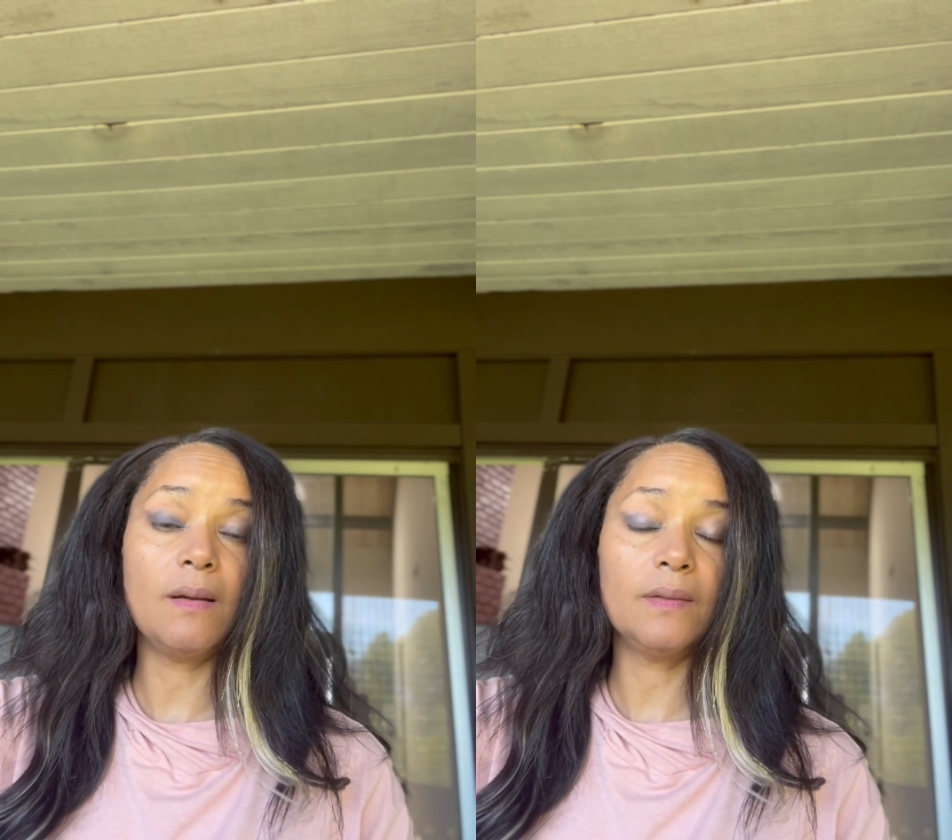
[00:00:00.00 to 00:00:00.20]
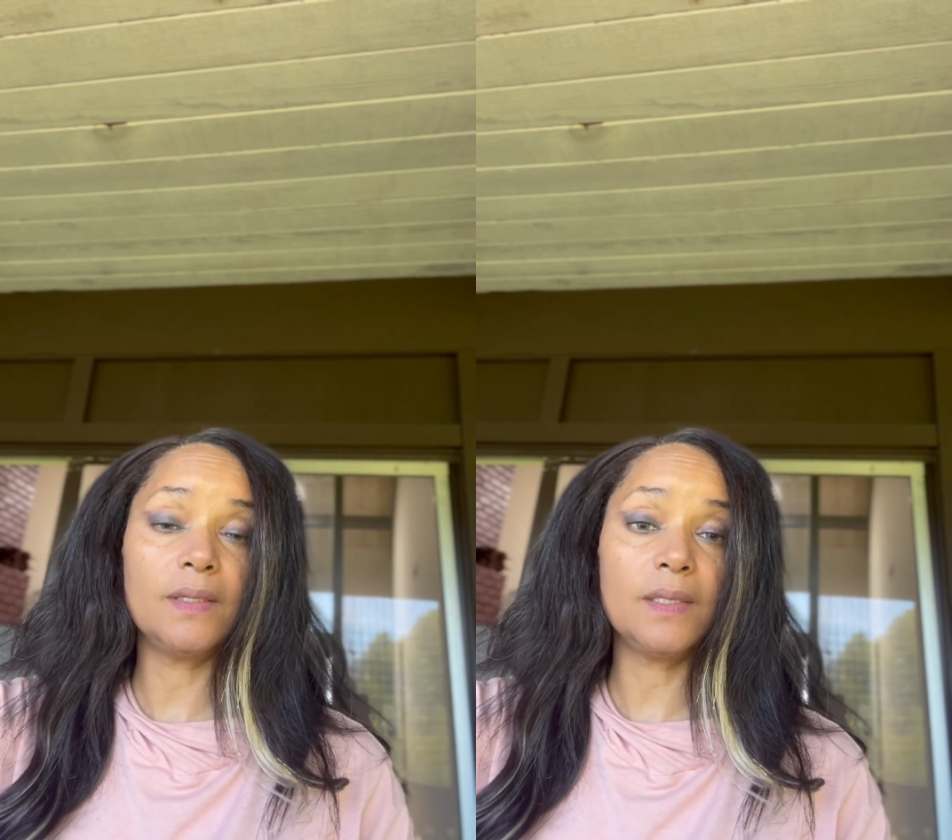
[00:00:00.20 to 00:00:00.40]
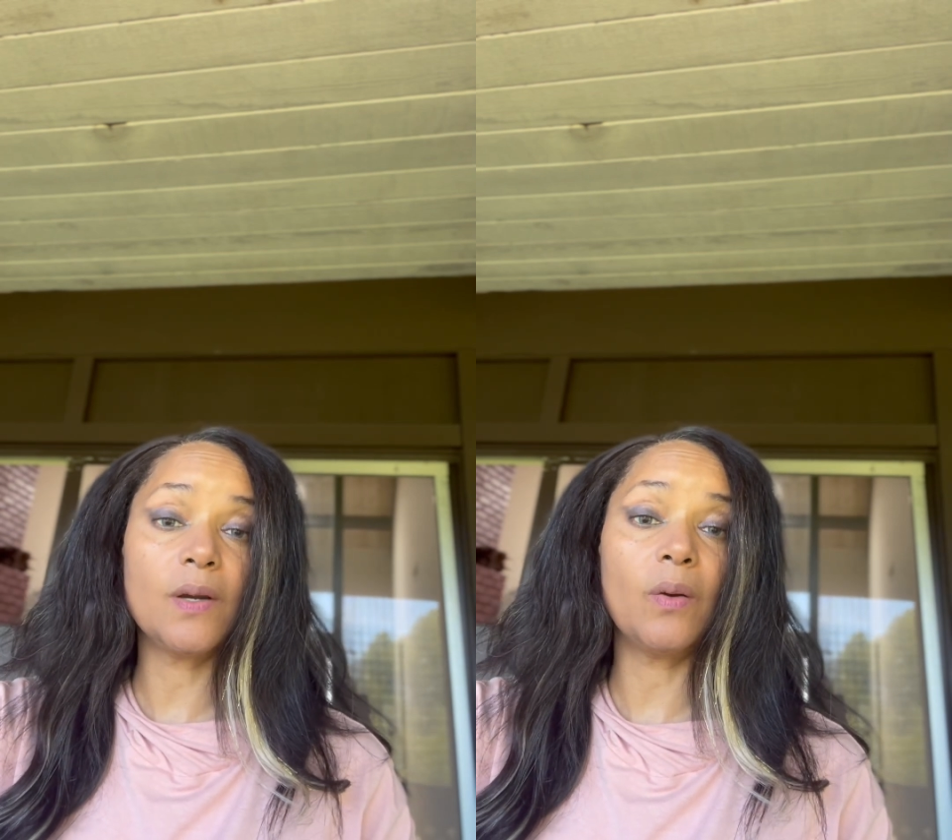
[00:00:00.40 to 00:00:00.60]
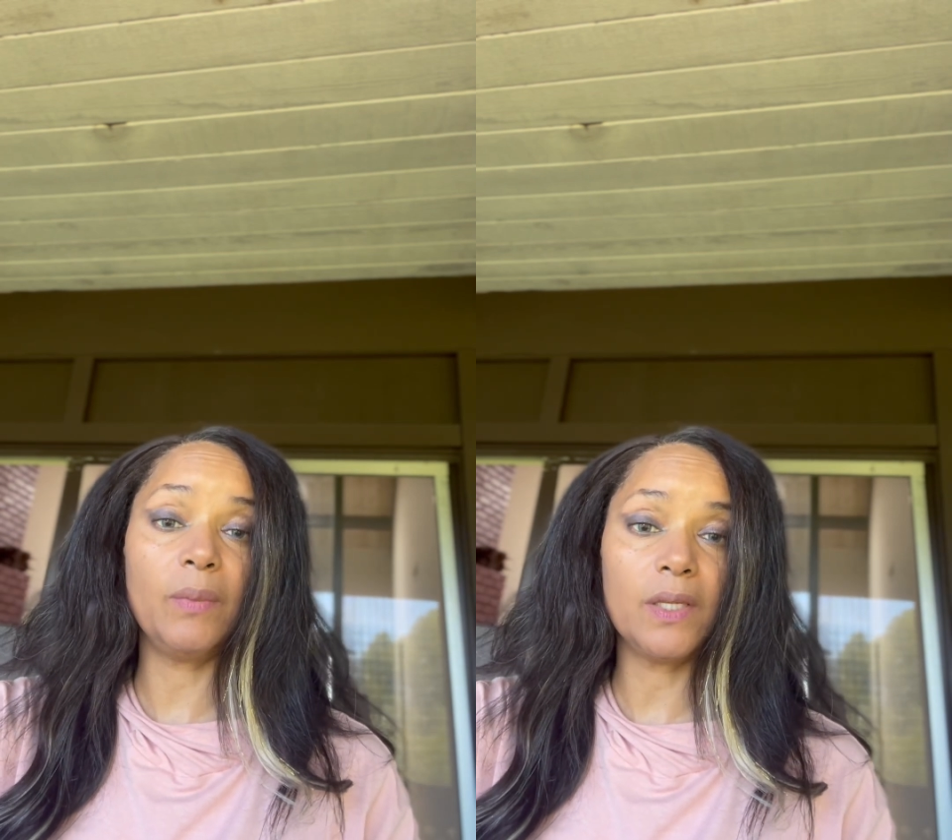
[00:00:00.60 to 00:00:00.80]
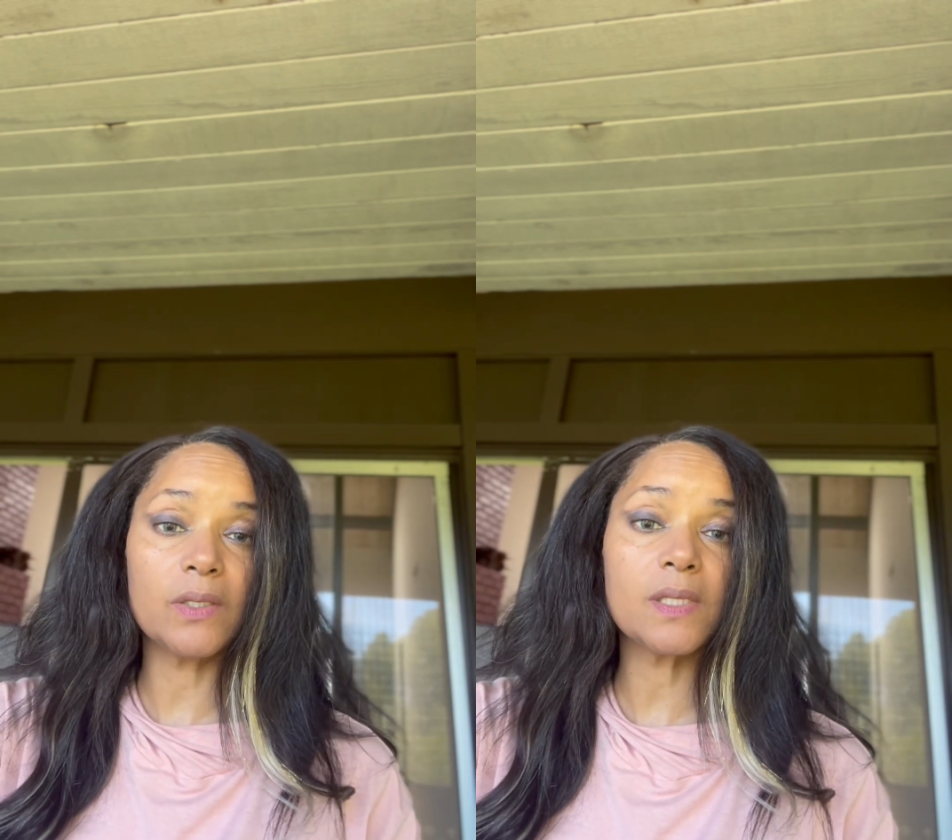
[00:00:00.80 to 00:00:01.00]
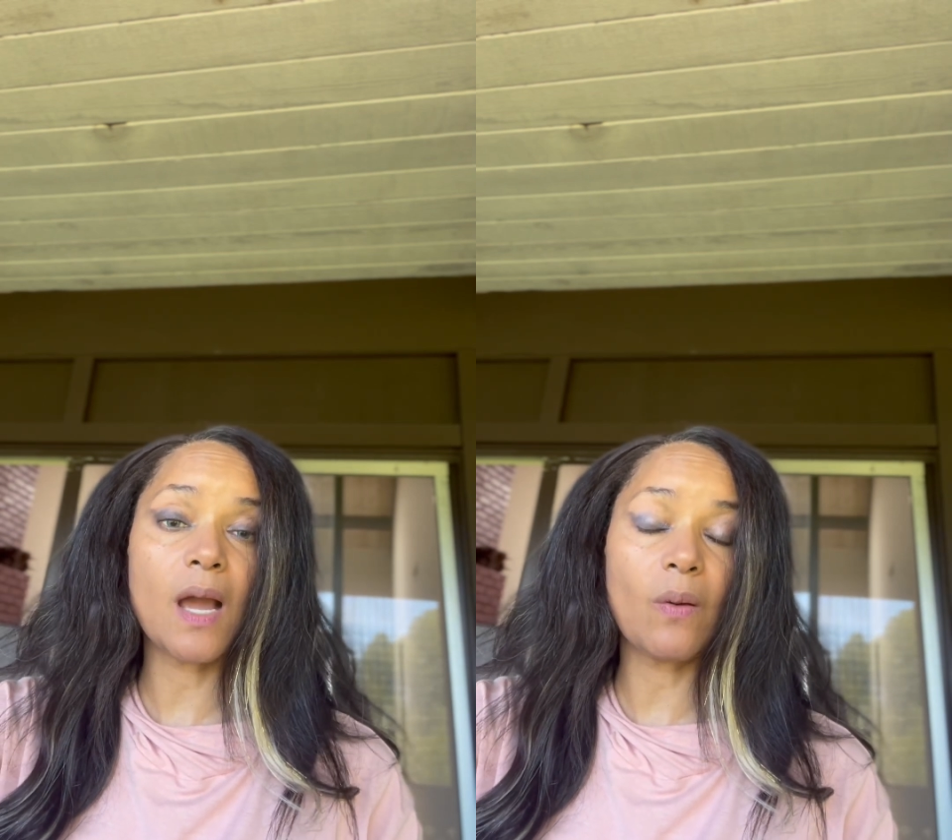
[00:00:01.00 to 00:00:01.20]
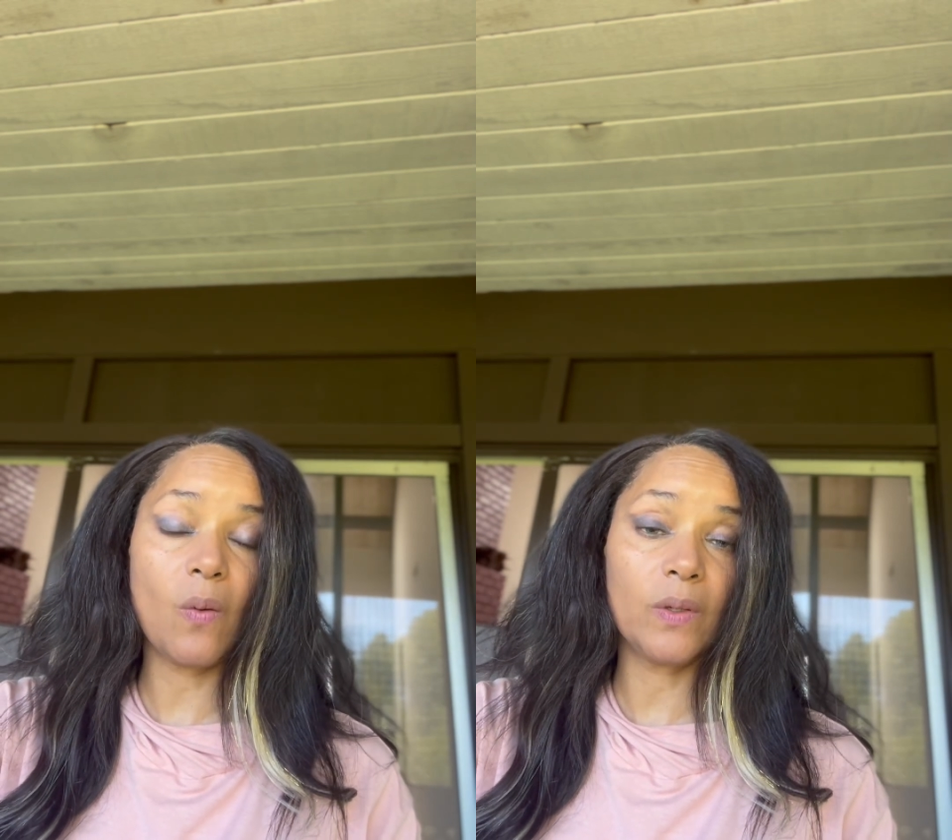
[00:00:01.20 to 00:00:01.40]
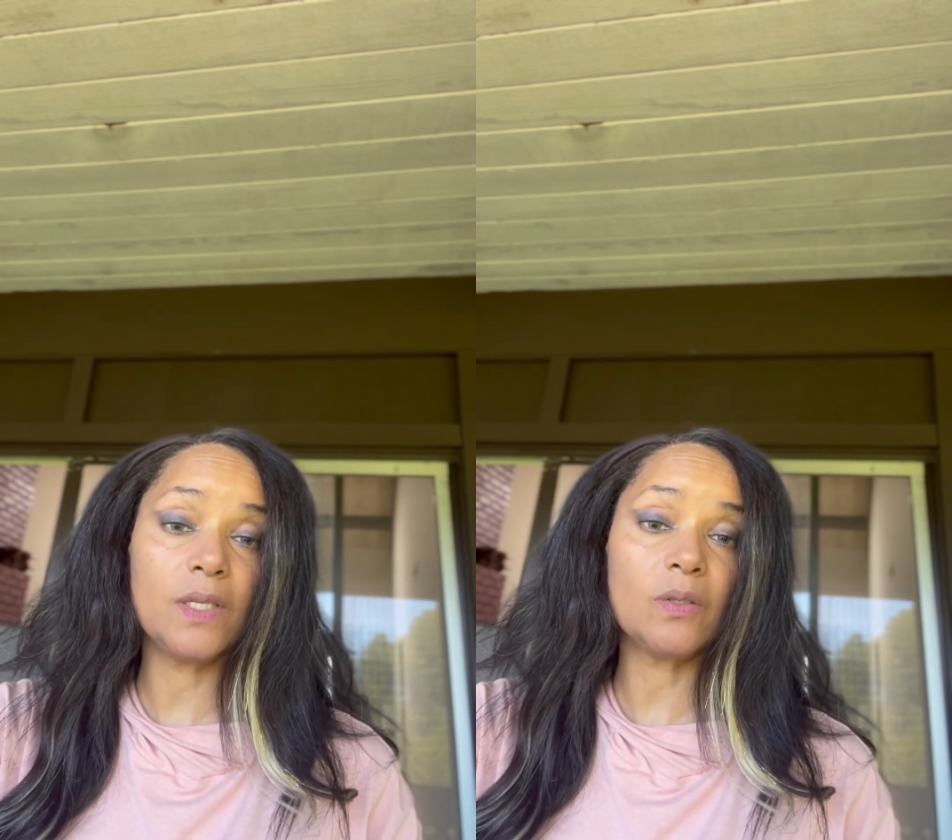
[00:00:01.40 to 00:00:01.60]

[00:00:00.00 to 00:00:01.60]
determines according